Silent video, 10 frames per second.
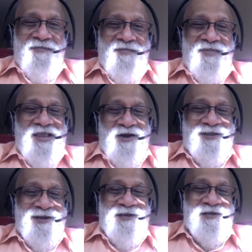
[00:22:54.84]

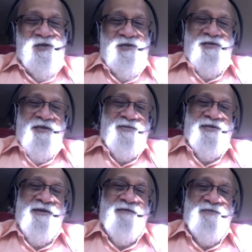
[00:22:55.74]
not the teachings
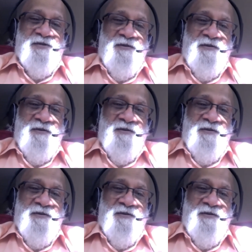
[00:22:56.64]
themselves,